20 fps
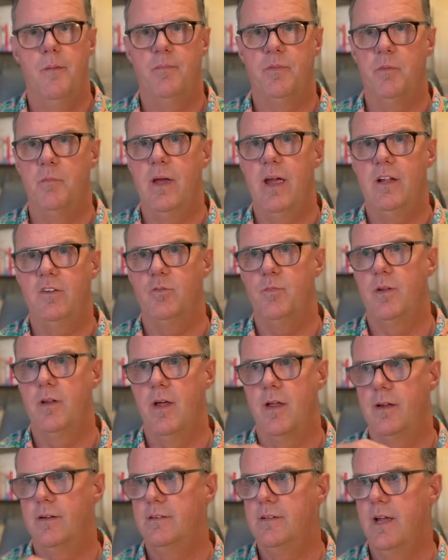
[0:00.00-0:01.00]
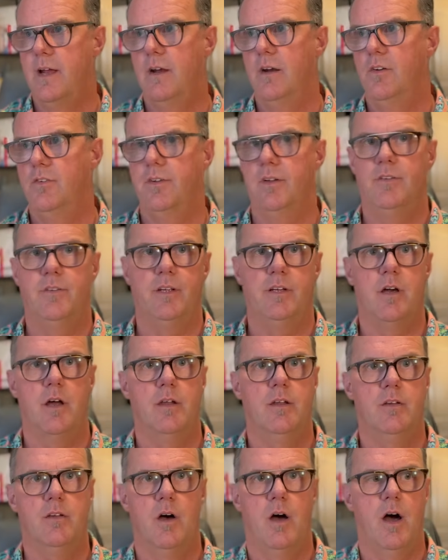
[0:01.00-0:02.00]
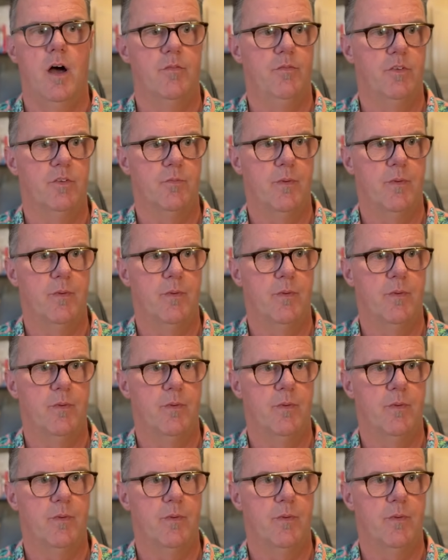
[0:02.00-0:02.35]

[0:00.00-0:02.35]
The man's been on a tear since he got into office